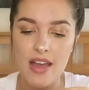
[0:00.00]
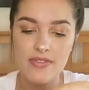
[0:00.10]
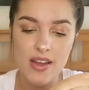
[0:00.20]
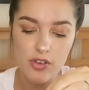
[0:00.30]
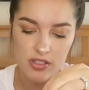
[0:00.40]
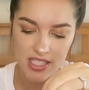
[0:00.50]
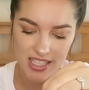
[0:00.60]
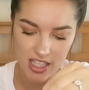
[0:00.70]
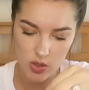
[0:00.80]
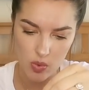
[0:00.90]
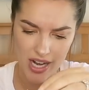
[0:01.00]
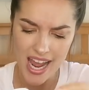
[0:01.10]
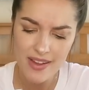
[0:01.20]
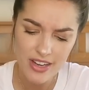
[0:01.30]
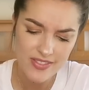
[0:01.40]
I've never seen this one.
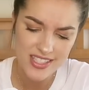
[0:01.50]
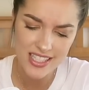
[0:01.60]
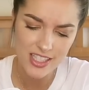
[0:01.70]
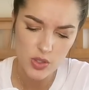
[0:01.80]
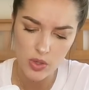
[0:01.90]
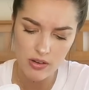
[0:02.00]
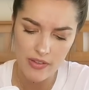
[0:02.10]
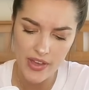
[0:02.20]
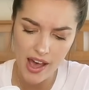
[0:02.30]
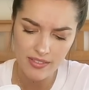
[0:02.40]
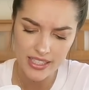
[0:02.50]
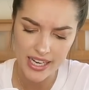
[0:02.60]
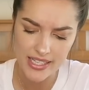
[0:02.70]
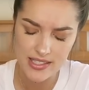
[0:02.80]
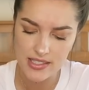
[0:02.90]
I haven't even seen this one around the
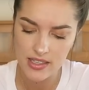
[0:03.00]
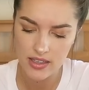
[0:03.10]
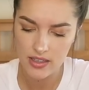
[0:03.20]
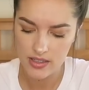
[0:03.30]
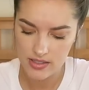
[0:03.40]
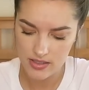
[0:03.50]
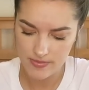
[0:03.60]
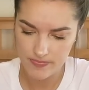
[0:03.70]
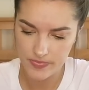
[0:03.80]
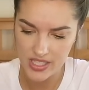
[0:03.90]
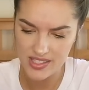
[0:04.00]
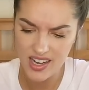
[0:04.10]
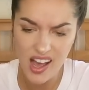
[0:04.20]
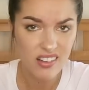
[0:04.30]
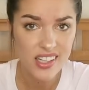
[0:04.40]
holidays. Is it
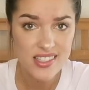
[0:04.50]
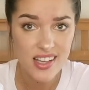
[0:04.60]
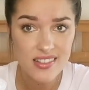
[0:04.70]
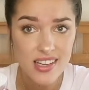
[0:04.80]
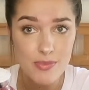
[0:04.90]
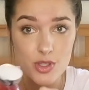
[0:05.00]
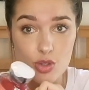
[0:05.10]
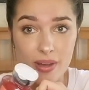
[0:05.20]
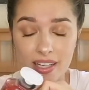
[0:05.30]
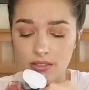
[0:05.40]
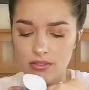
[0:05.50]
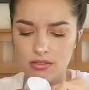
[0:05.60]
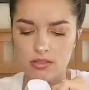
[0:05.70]
a holiday scent? I'm assuming.